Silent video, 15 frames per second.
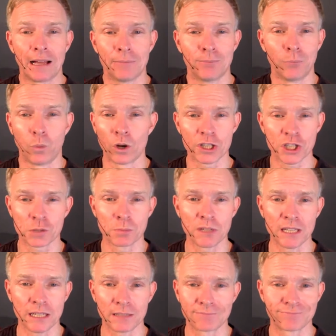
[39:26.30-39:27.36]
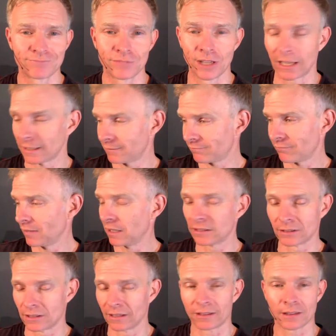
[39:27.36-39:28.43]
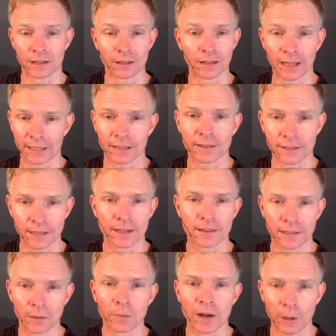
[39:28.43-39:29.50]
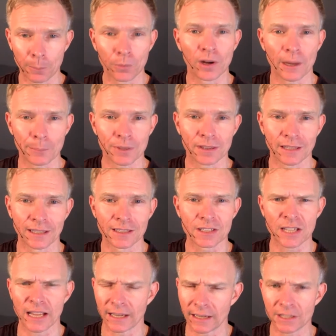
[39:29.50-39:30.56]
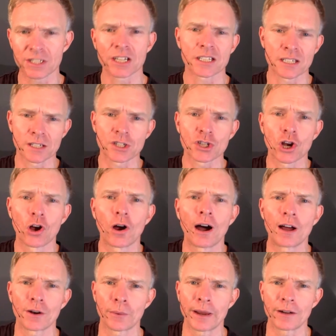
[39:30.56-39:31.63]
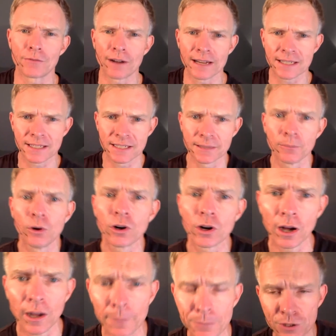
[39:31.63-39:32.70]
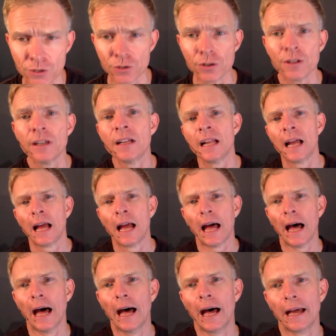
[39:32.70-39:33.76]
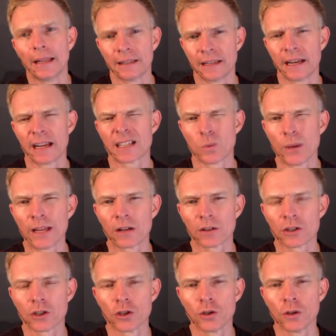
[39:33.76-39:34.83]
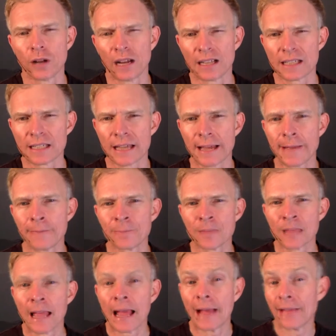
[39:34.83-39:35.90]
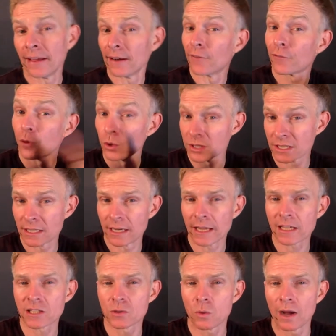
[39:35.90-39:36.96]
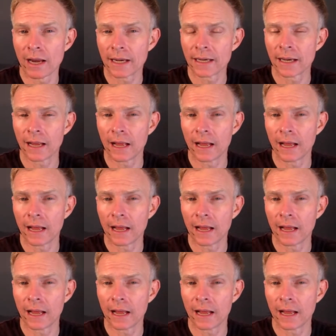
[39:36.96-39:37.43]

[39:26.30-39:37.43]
watch me like a theater thing where I'll put up a thing saying, and just to show how to end racism will go up soon. In the next week or two, I'd say. And then, of course, the next one,